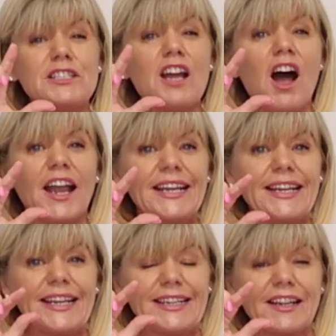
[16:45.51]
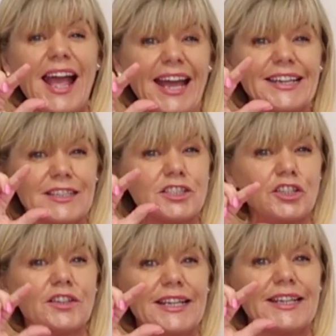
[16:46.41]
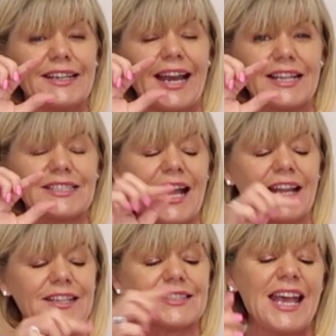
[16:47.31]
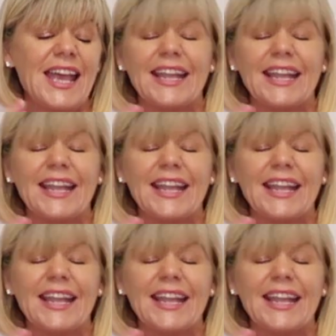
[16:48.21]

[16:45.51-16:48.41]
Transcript: tiny little candles. You know, the little glass candles.